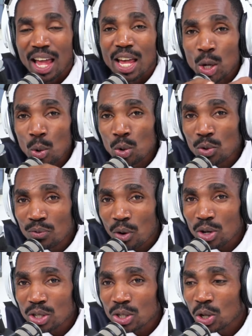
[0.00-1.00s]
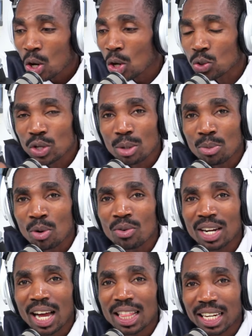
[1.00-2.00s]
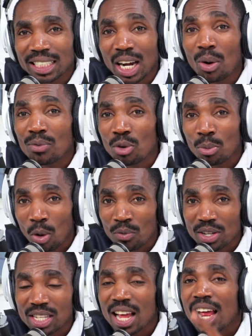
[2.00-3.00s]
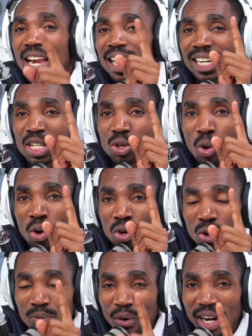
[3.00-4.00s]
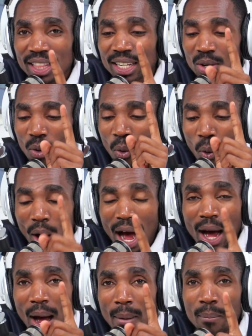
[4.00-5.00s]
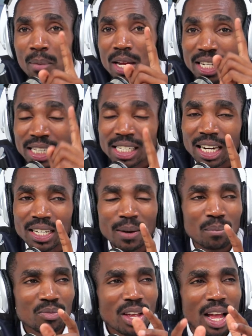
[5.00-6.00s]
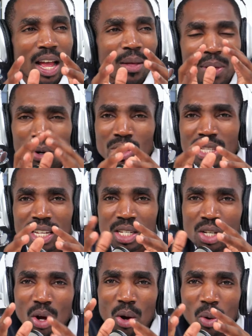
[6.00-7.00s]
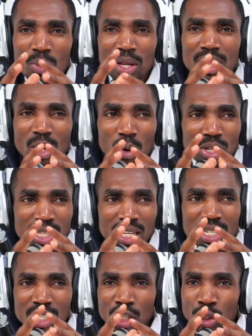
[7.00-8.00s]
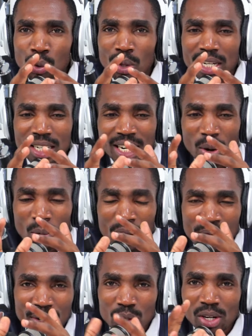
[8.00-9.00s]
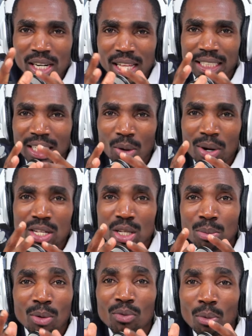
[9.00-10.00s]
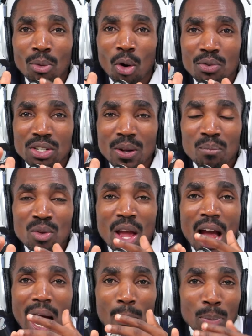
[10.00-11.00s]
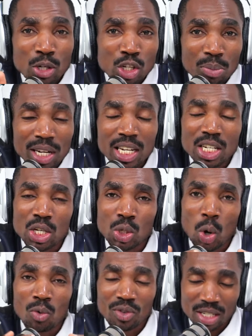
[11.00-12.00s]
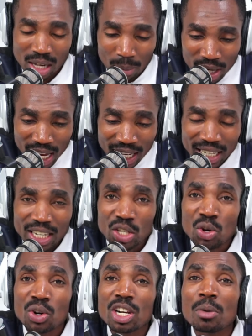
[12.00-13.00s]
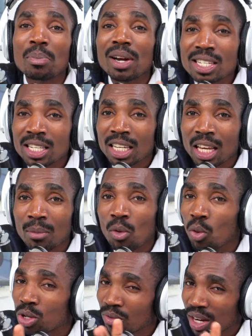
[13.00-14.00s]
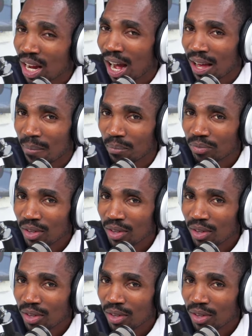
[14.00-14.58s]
he would vote to remove Rigathi Gachagua from office. Let us all not forget that initially there was this issue that if at all Rigathi Gachagua is removed from office, possibilities of somebody like Ndindi Nyoro replacing him was very high.